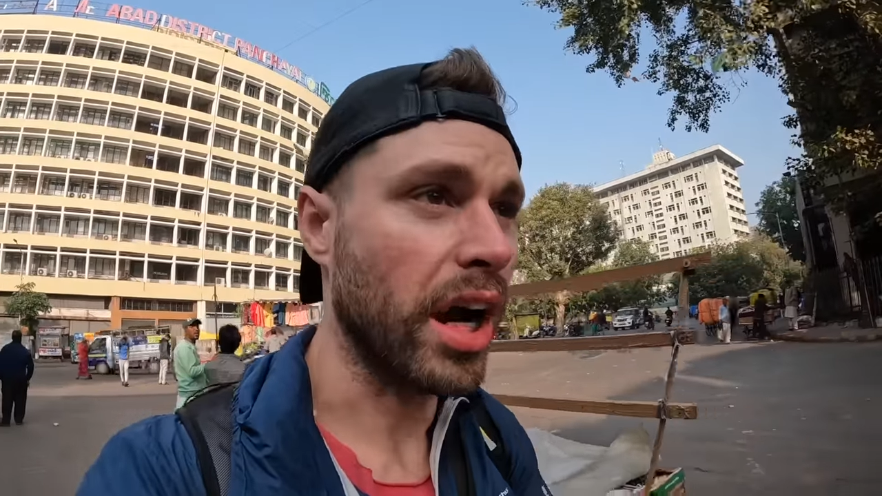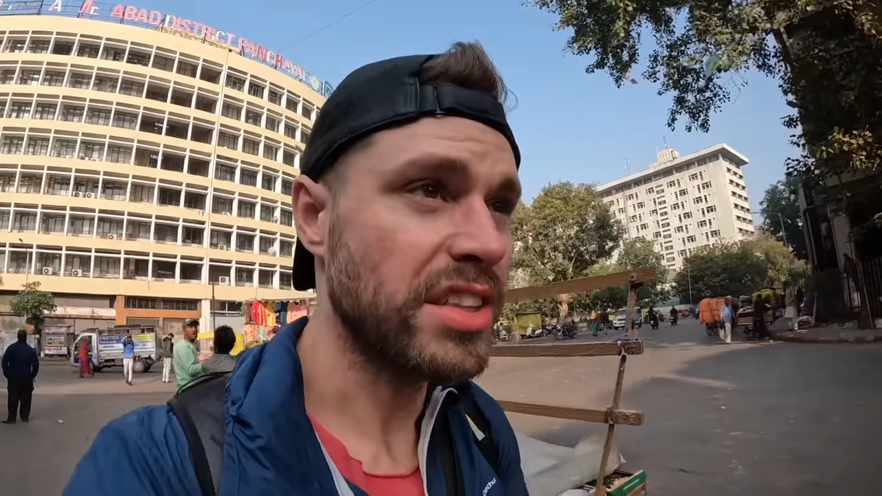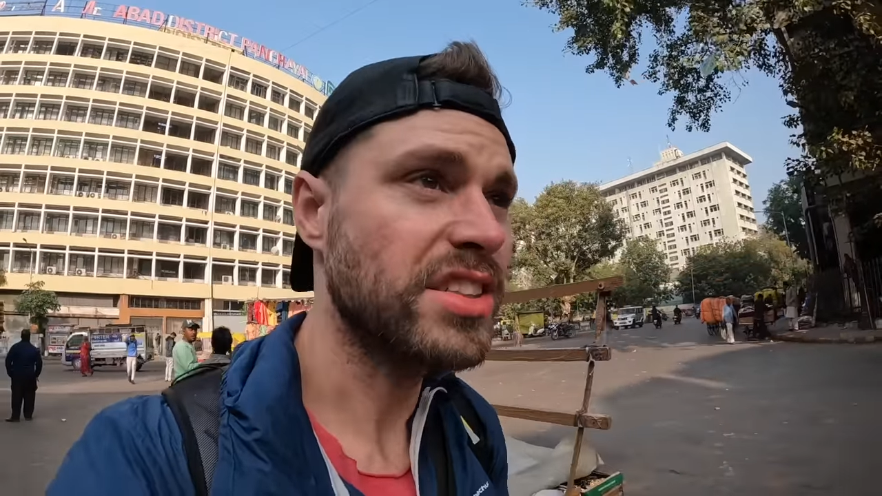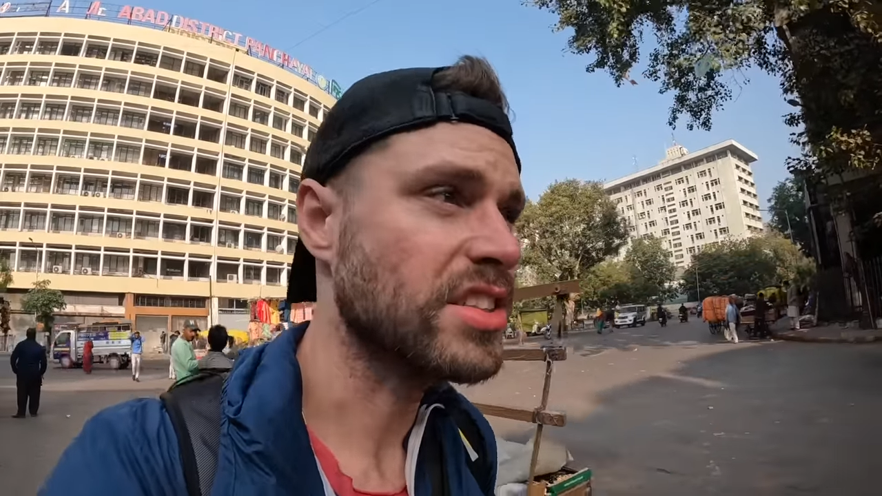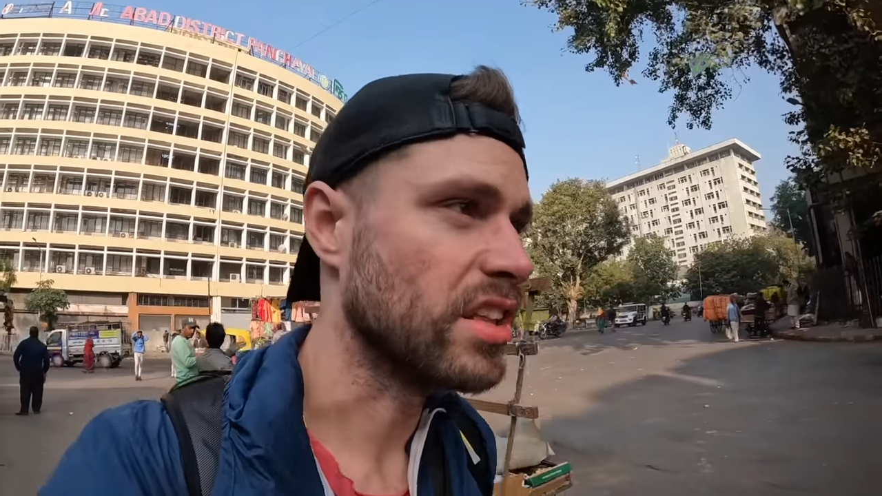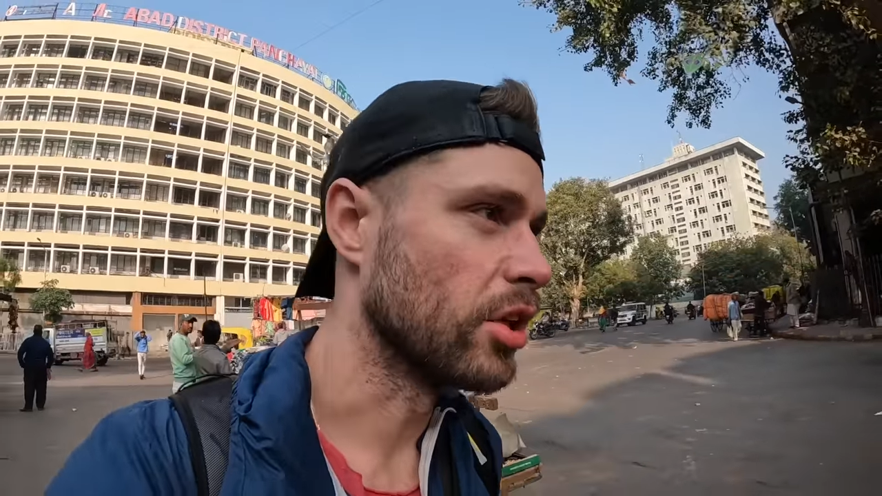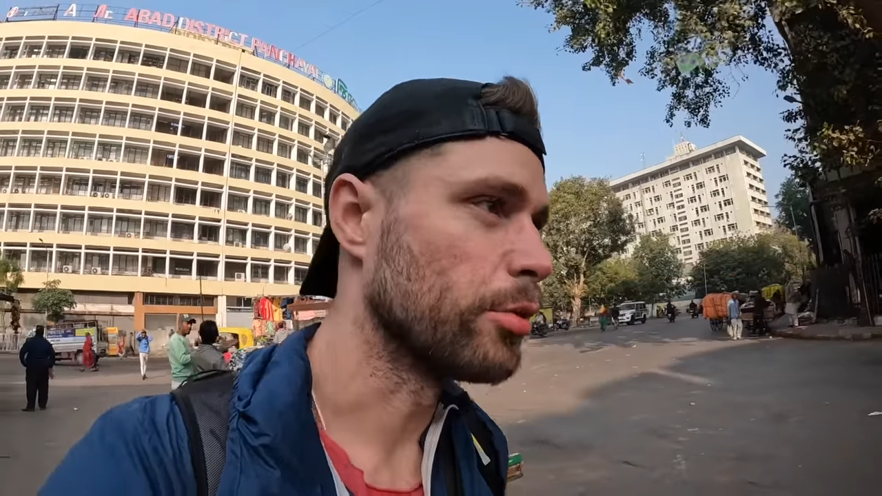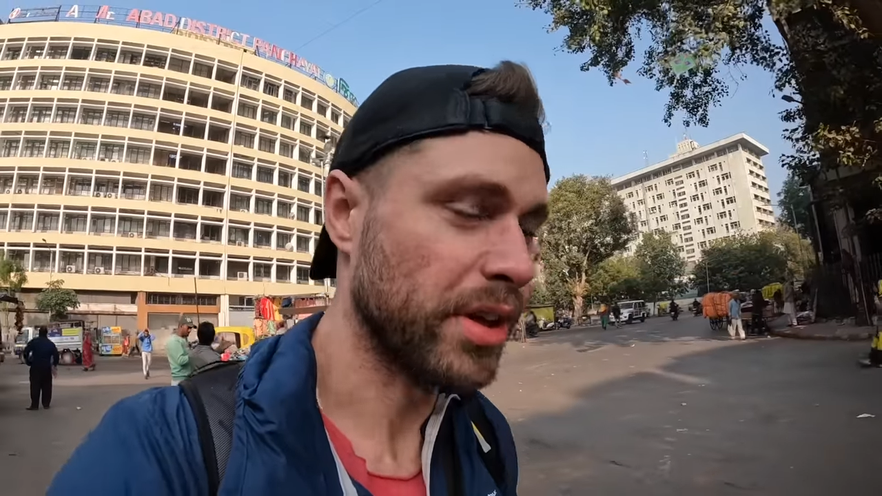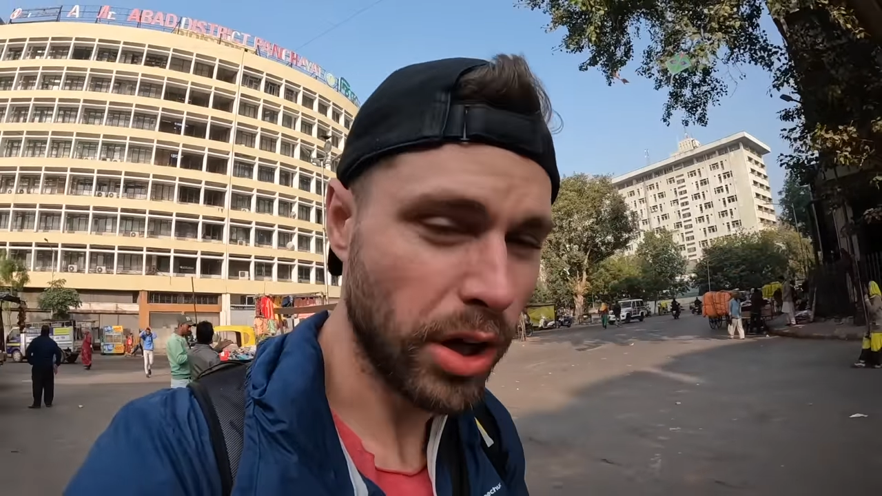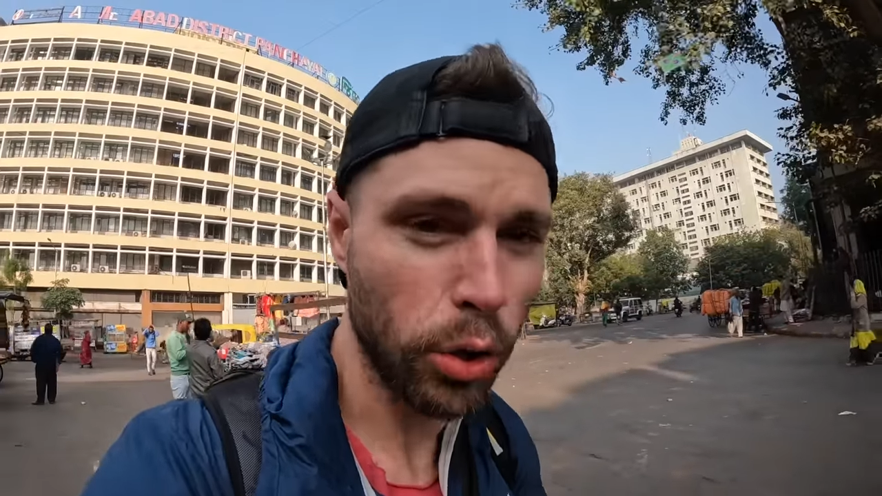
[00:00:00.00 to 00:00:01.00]
It's a
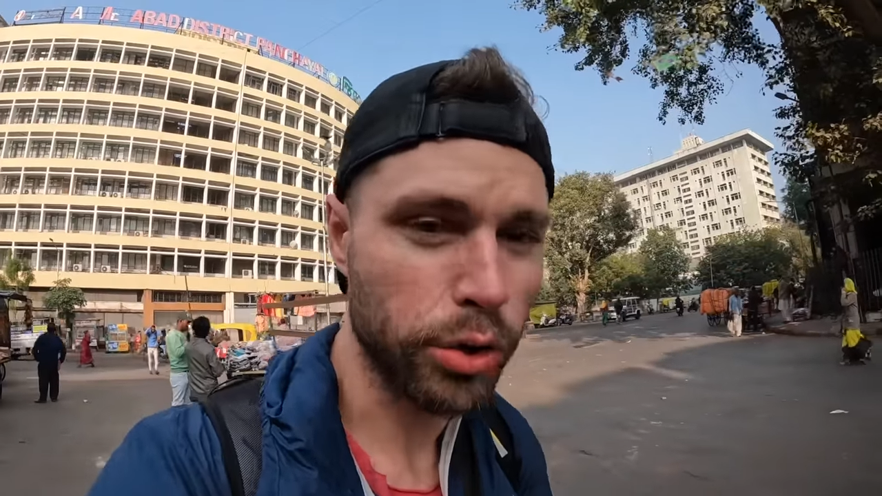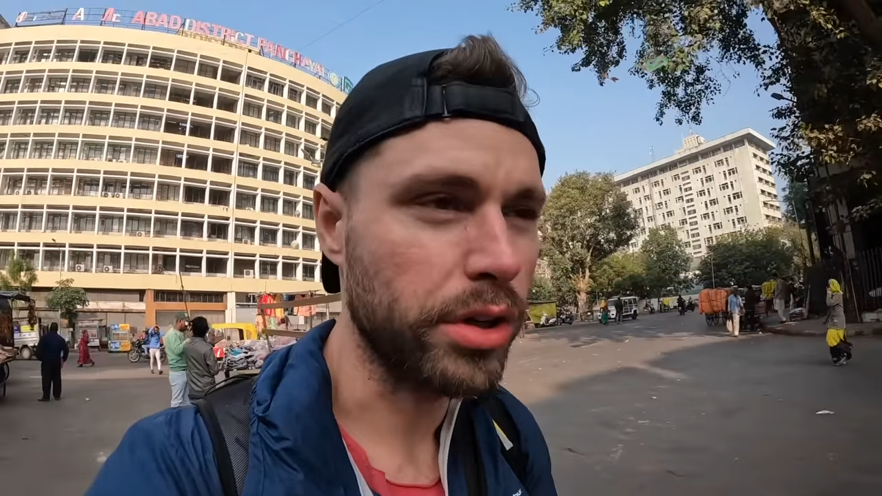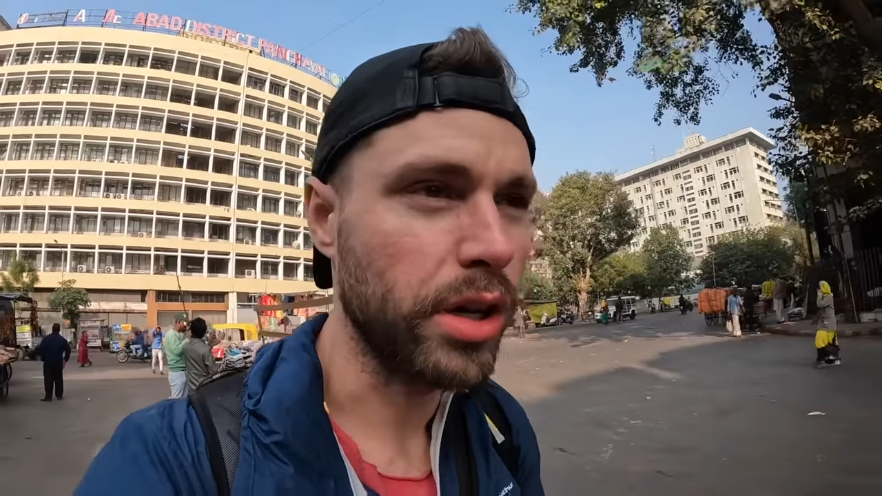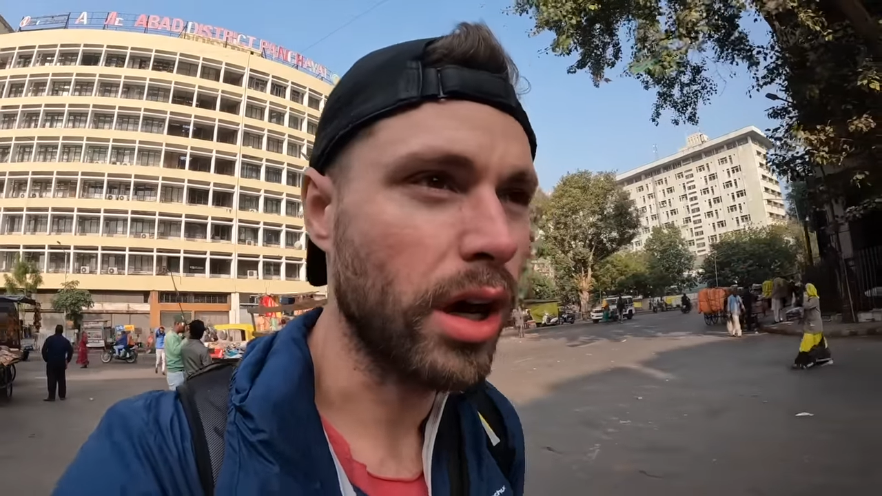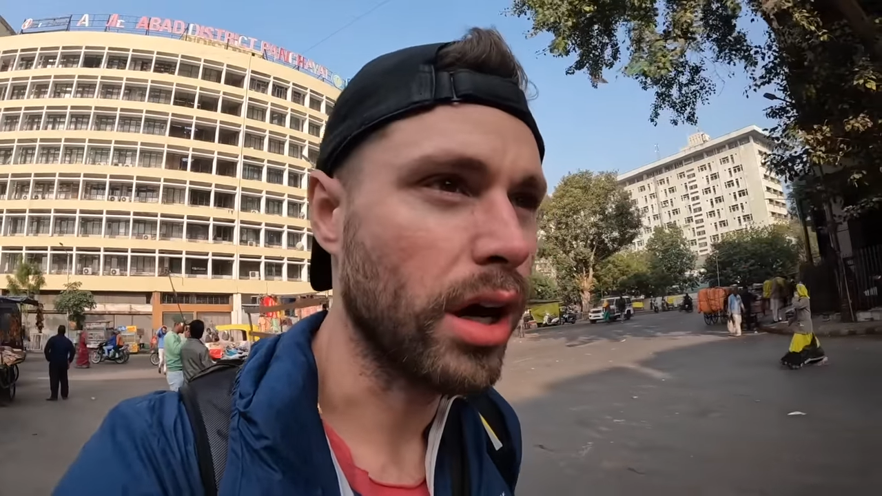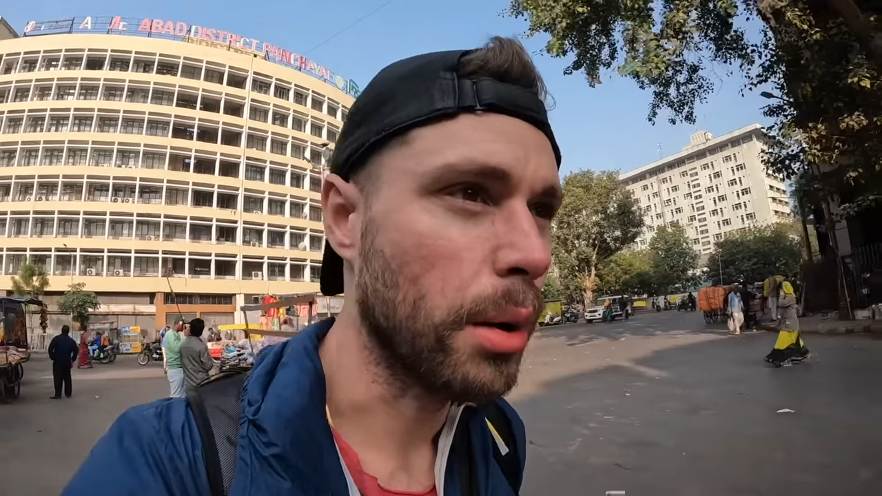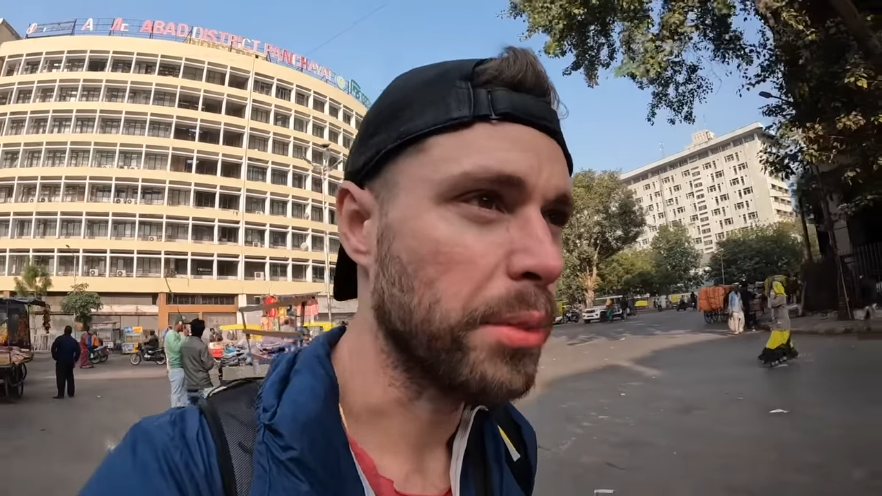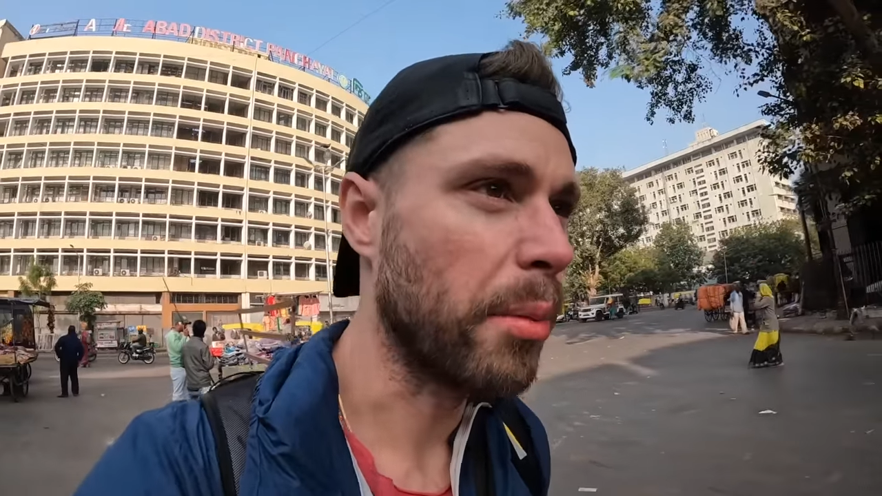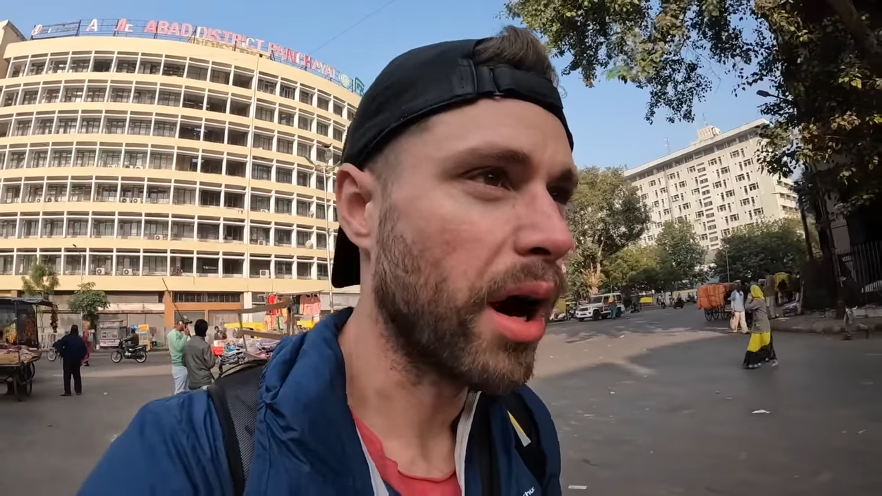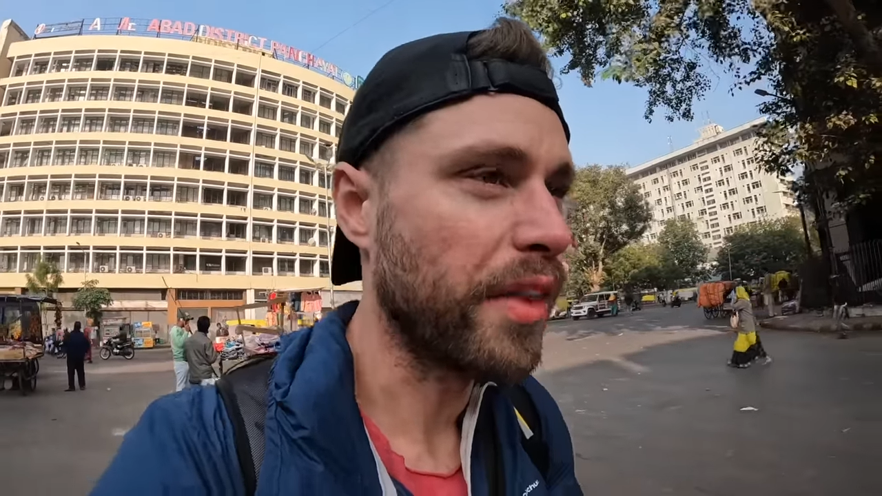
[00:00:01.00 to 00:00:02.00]
little bit colder in
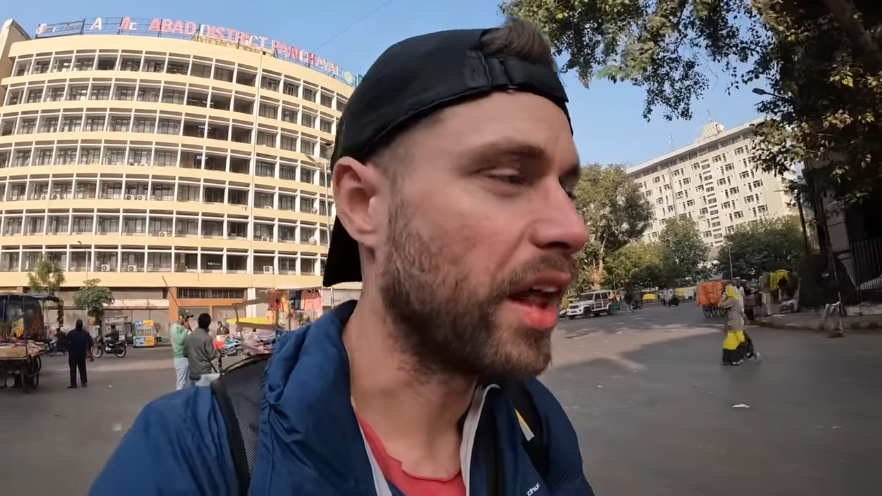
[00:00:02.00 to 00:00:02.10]
Ahmedabad